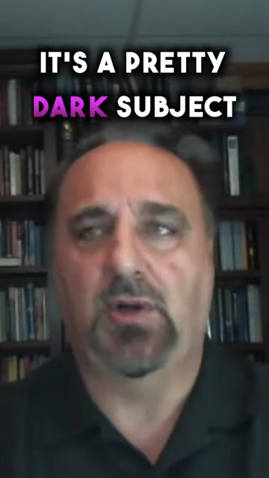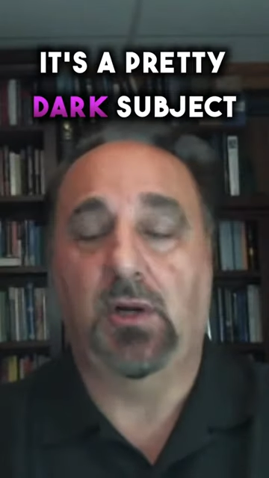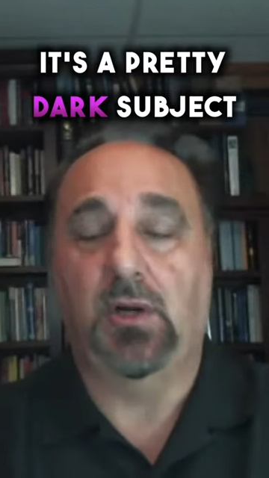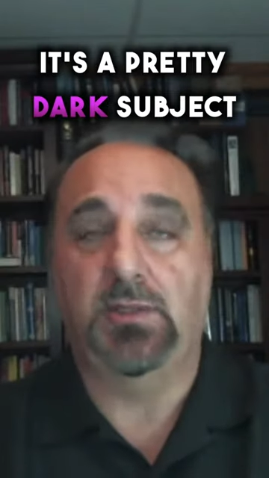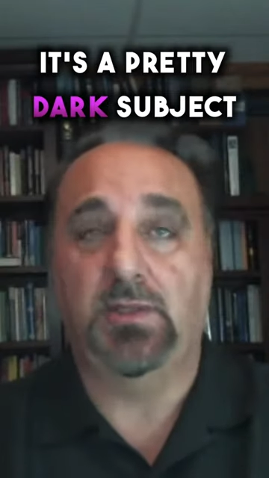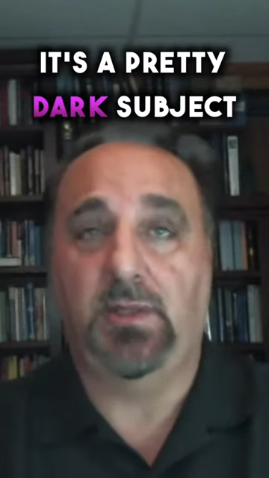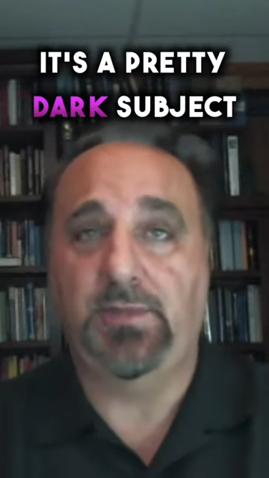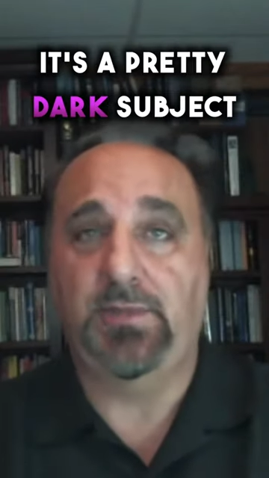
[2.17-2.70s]

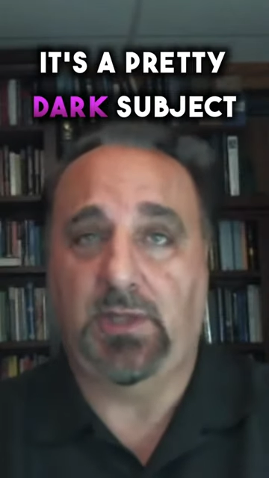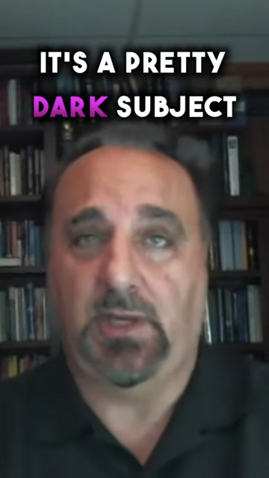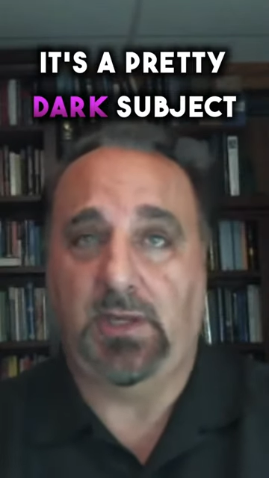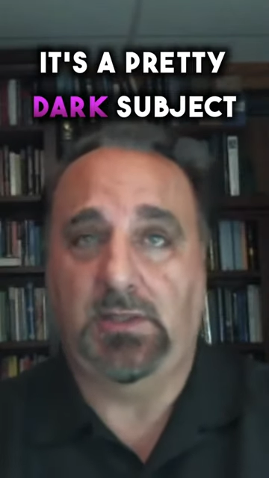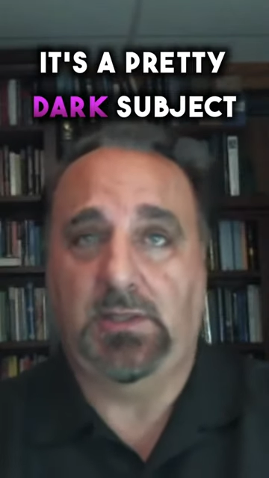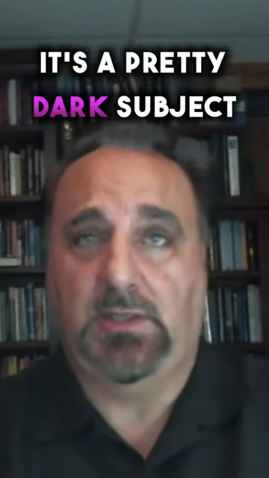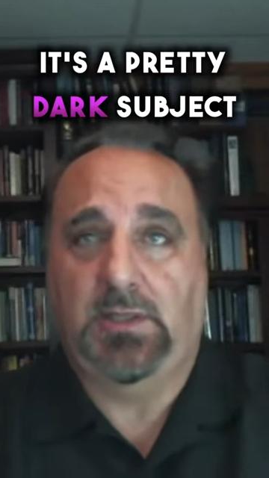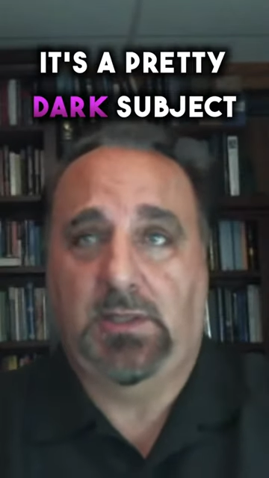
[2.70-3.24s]
dark
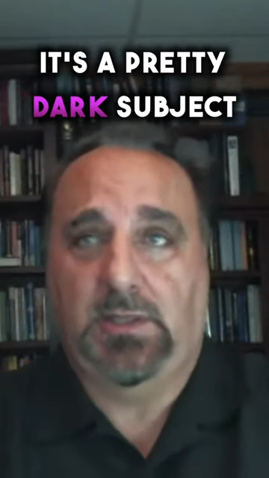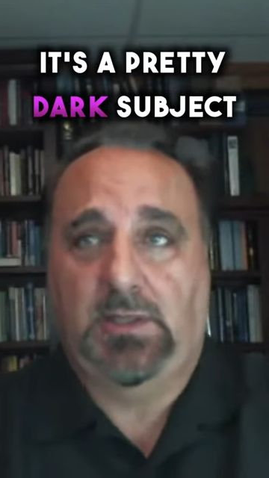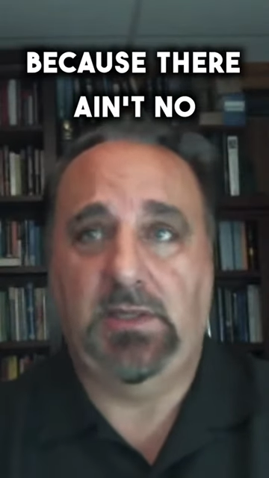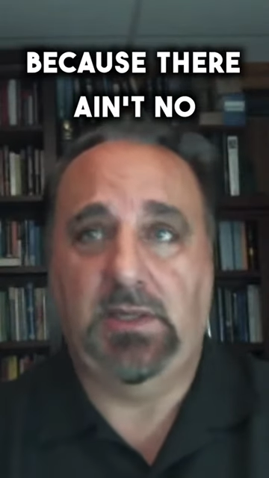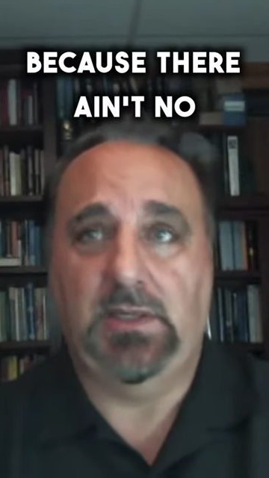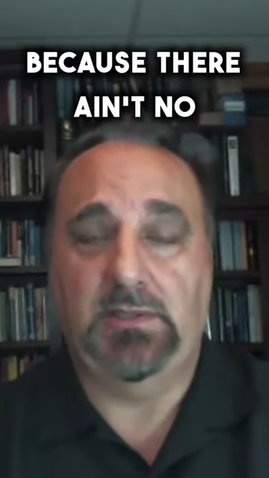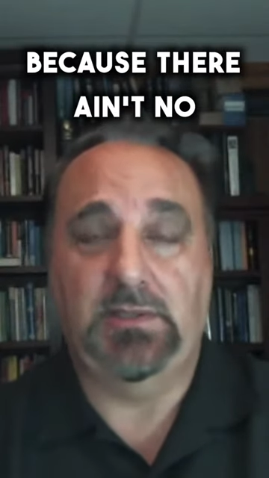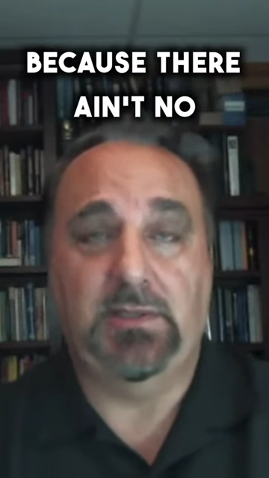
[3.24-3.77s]
subject
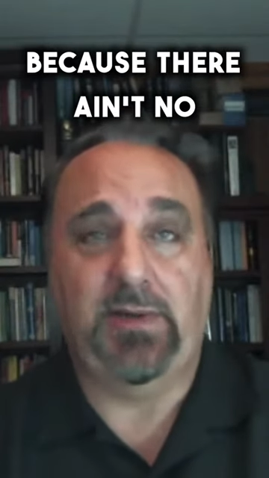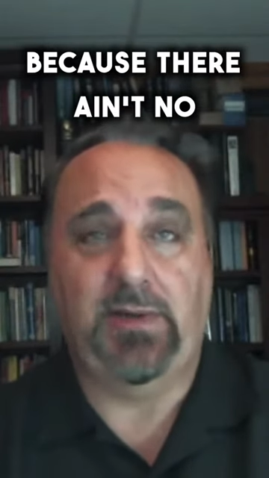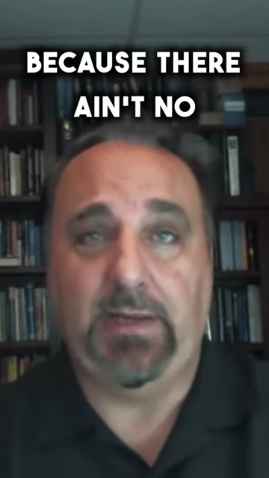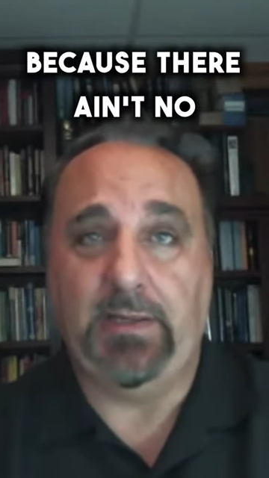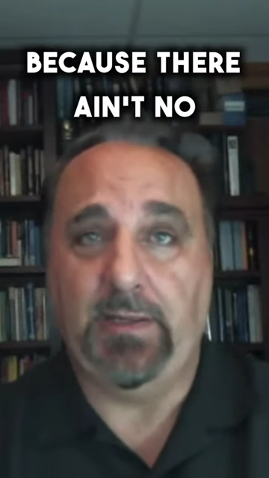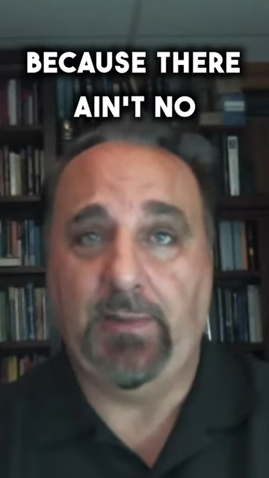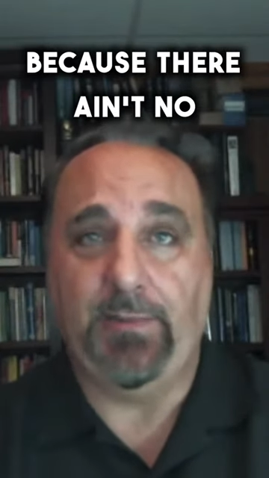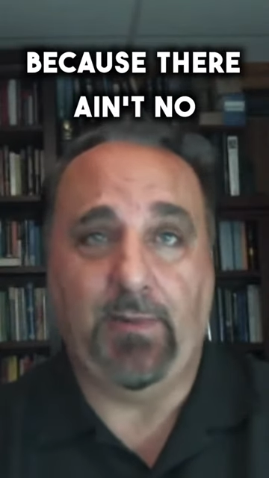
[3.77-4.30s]
because there
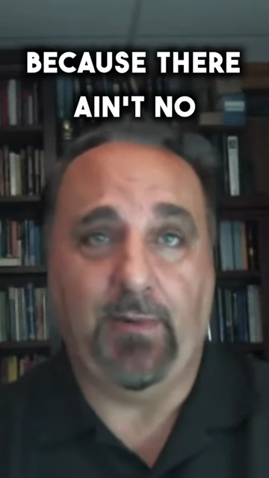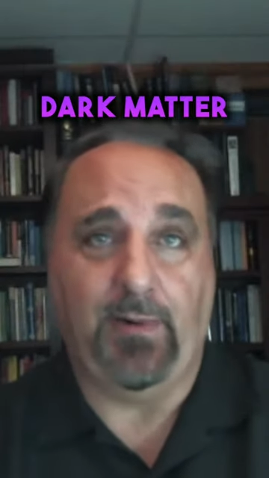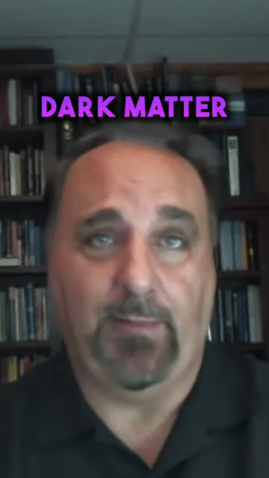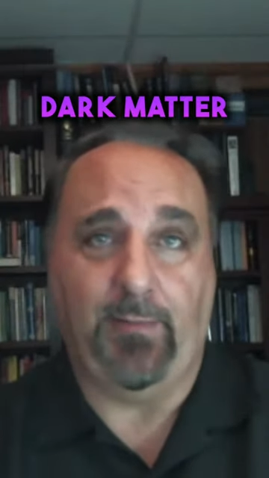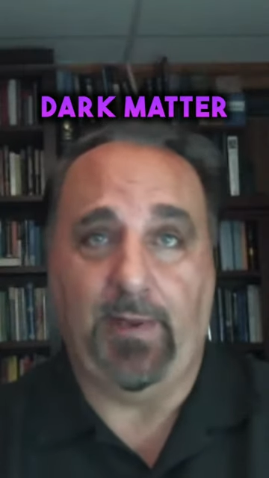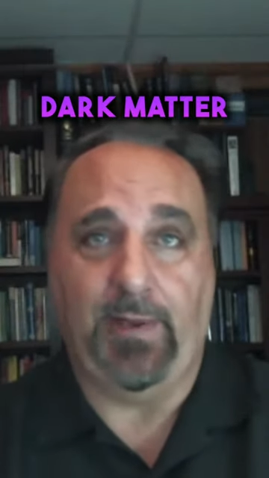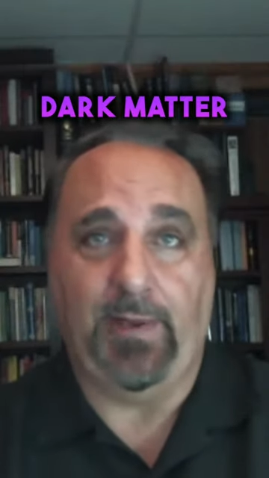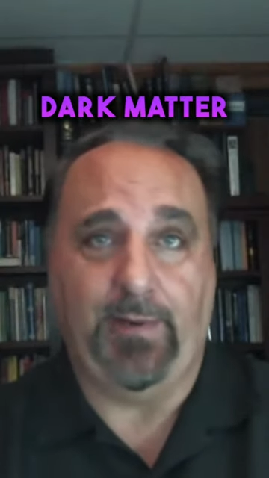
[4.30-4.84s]
ain't no
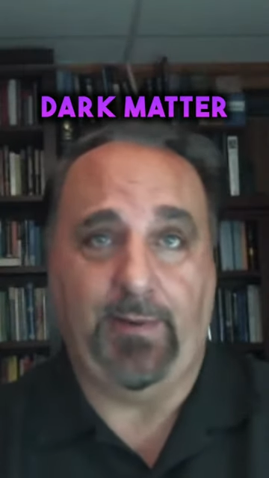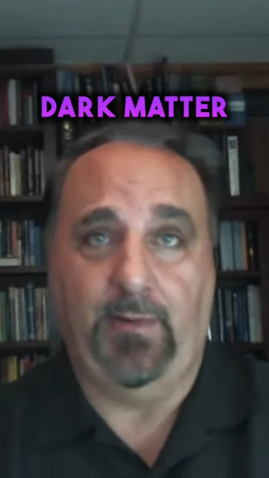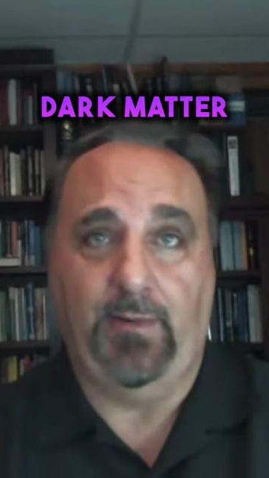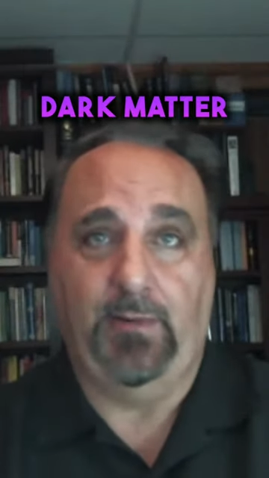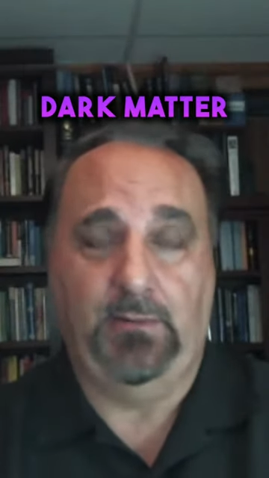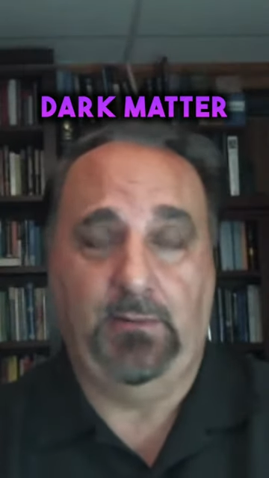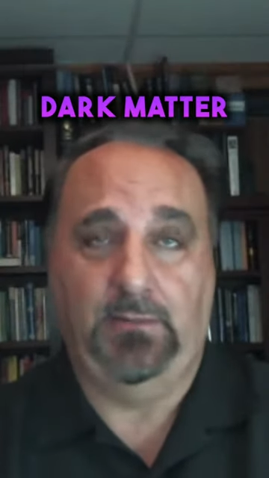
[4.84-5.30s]
dark matter.